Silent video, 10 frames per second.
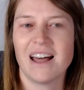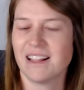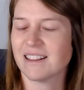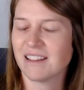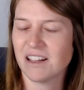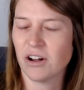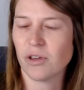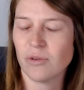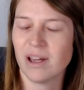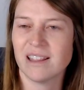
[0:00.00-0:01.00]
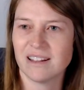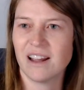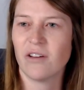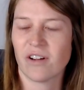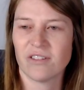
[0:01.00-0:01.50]
think, you hit the
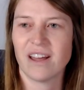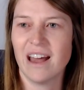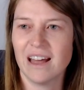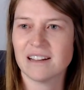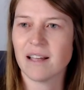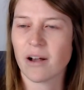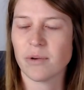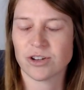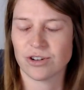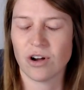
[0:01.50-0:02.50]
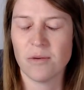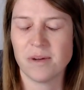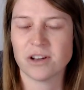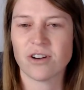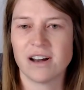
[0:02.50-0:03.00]
nail there on the head, that we should all
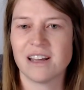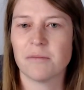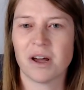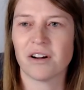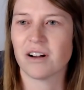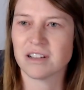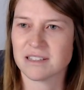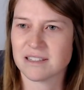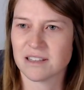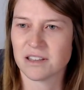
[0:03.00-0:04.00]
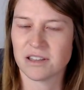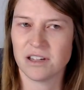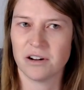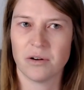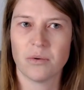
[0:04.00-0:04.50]
be trying to get better, because,
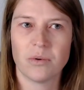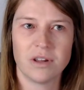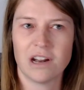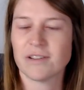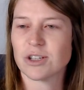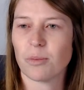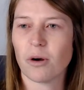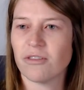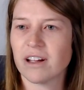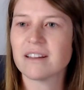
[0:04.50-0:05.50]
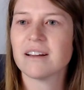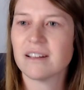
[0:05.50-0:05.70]
none of us are perfect.